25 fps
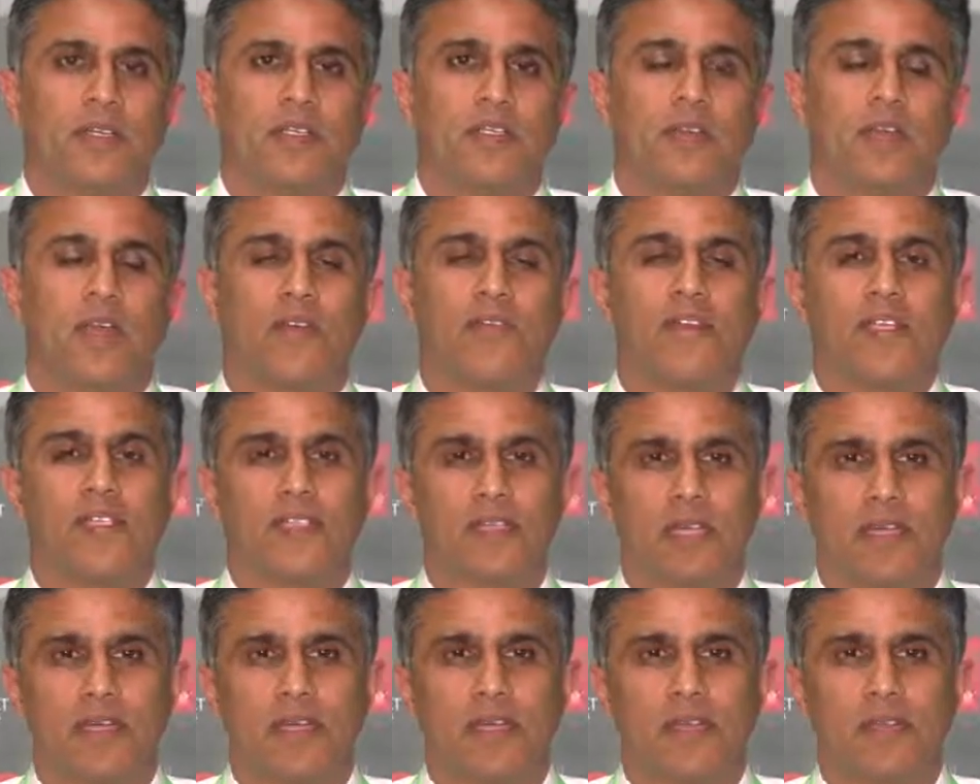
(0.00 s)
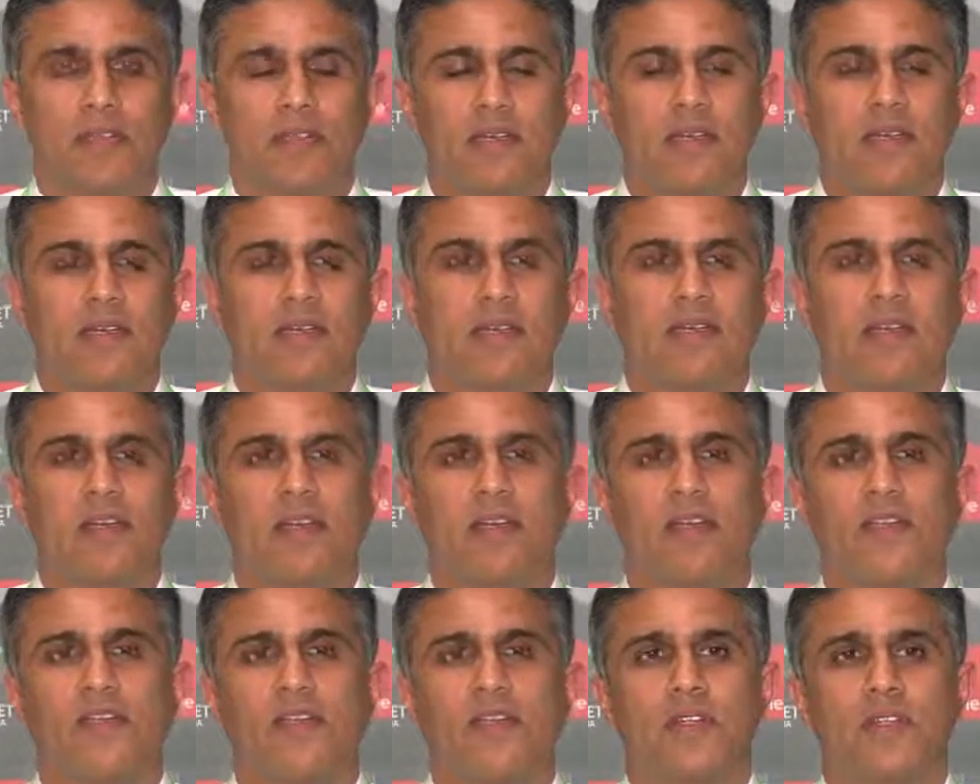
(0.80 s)
So having said that, Cricket
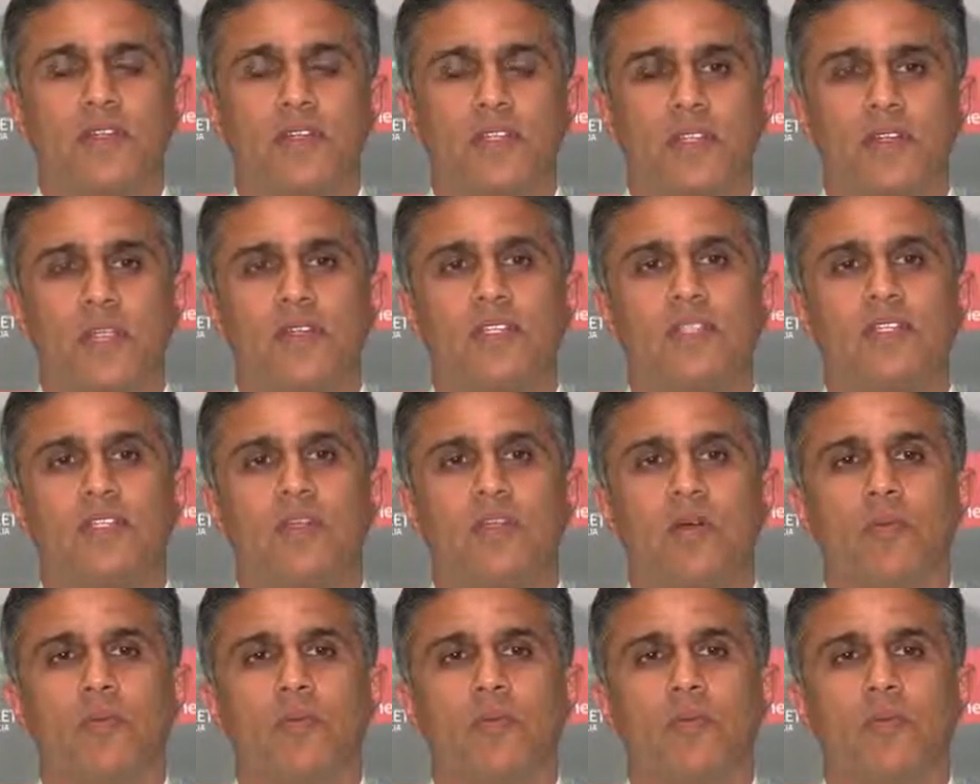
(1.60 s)
South Africa Selection